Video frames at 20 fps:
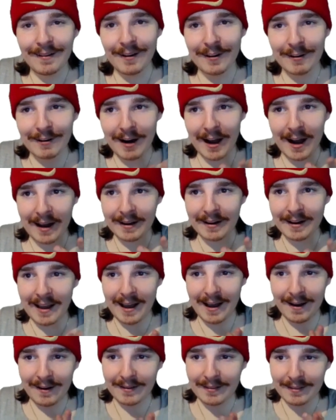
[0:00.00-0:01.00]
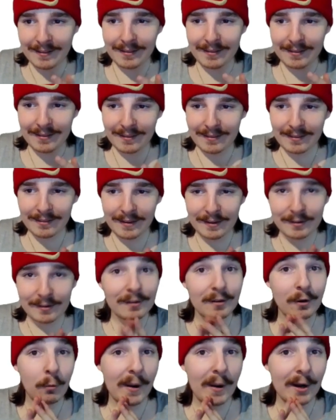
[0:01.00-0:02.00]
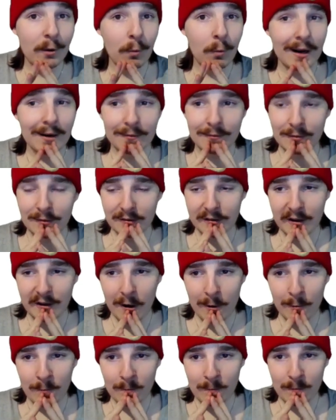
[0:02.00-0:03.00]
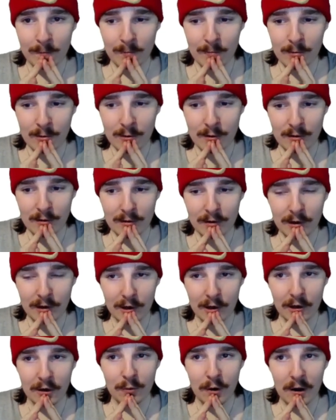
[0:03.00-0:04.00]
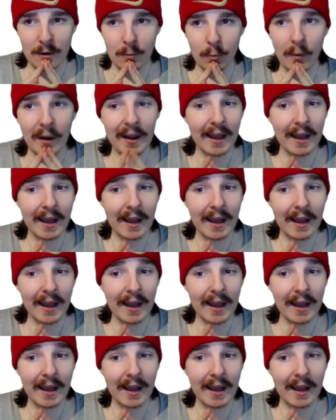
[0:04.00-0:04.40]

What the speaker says: All right, now, this is a weird one. So, you know what? We